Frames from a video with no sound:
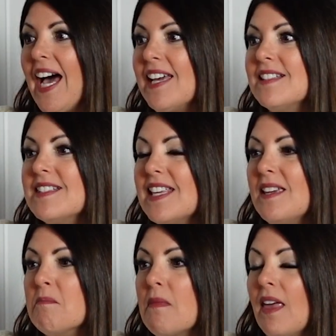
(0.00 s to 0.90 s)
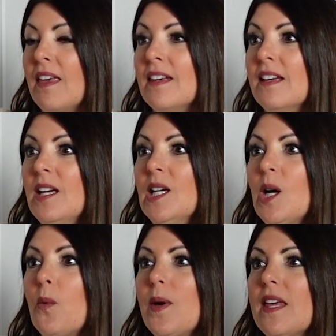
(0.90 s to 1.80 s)
I see men
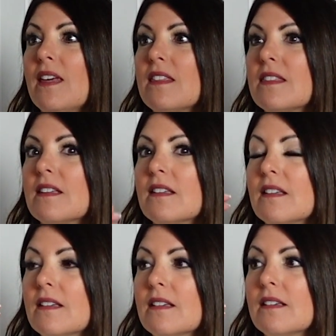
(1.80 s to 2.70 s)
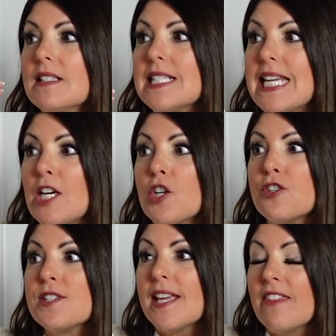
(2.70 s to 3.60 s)
with
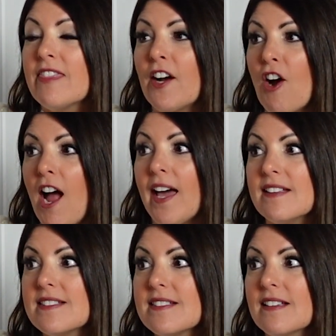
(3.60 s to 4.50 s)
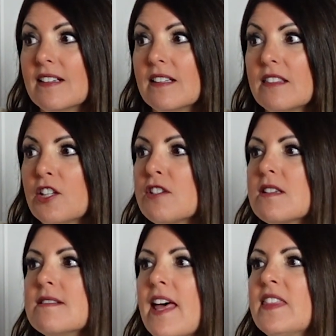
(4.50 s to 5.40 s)
tears in their I eyes. Know. There's
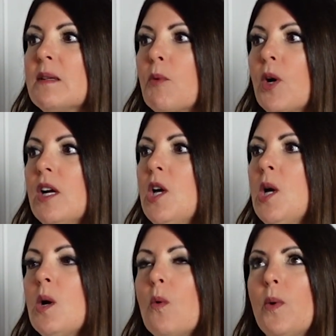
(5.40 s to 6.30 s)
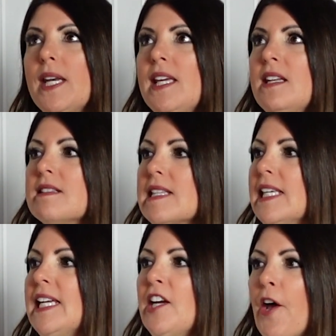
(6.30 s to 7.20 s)
nothing more when it is
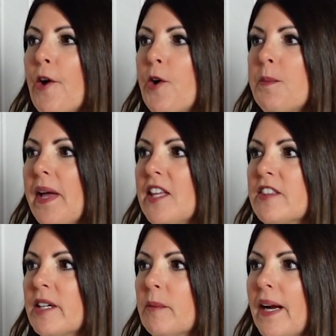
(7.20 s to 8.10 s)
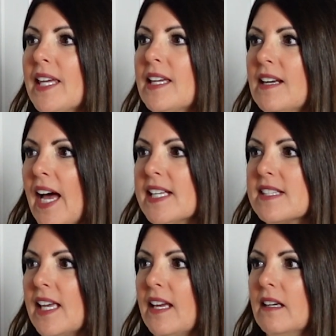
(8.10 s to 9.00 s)
hitting home and they're
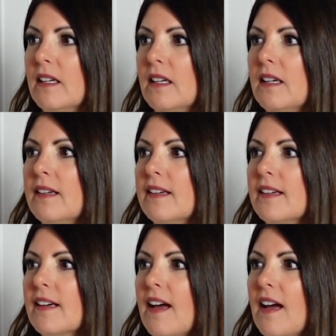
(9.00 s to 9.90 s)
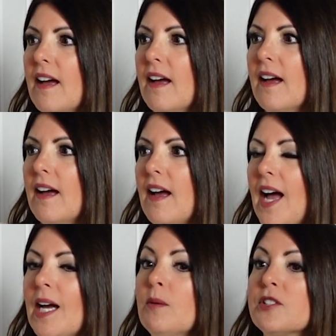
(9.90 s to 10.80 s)
recognizing
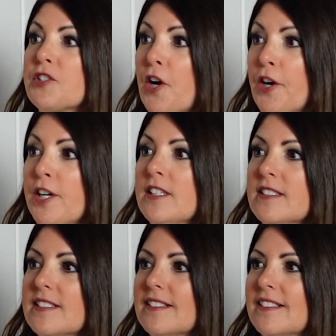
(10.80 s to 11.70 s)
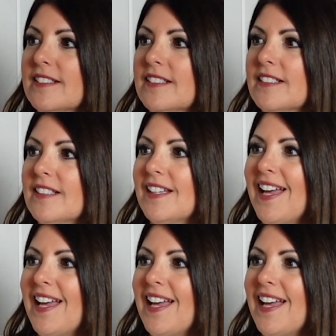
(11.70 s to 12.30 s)
I was hurt mm-hmm.